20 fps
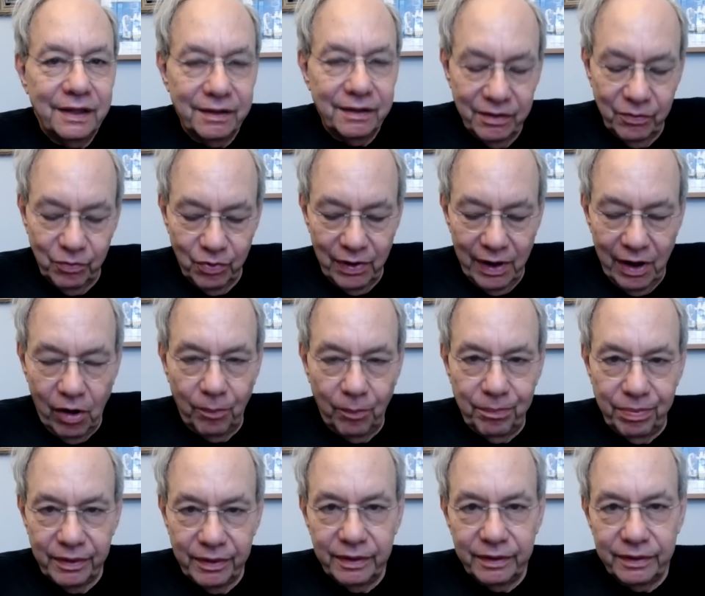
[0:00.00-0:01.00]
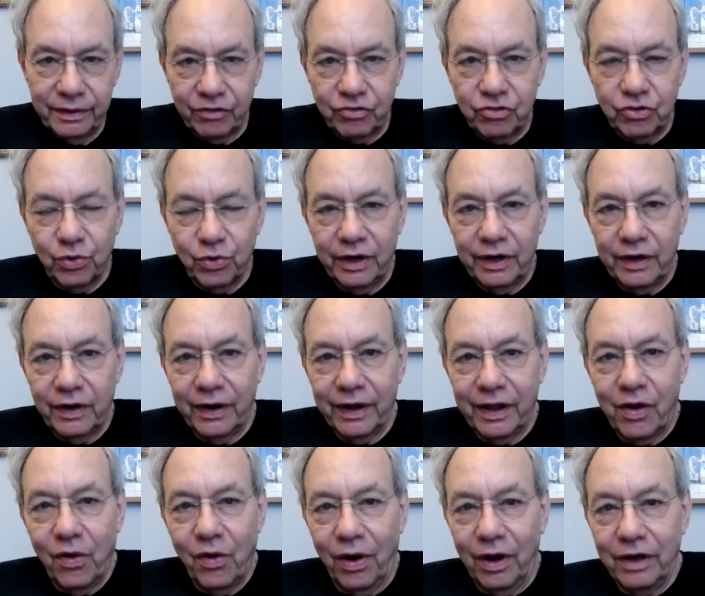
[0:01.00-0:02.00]
it will help an extraordinary
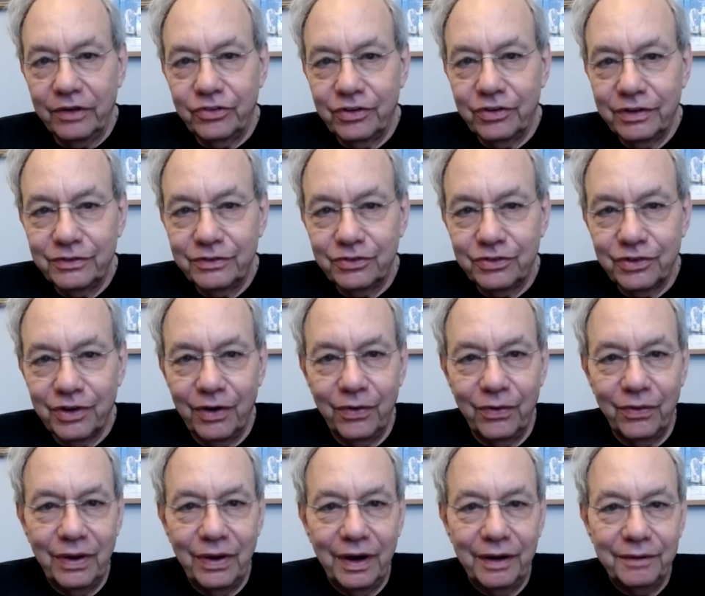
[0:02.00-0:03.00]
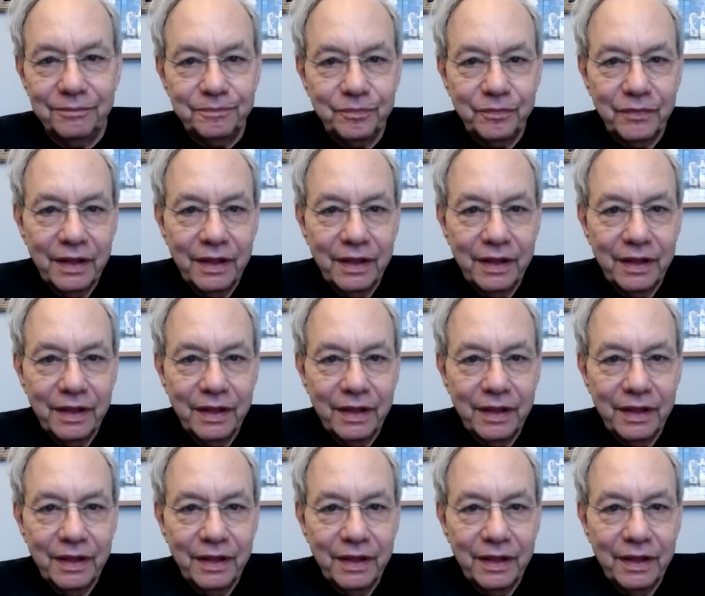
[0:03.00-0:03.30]
cause. So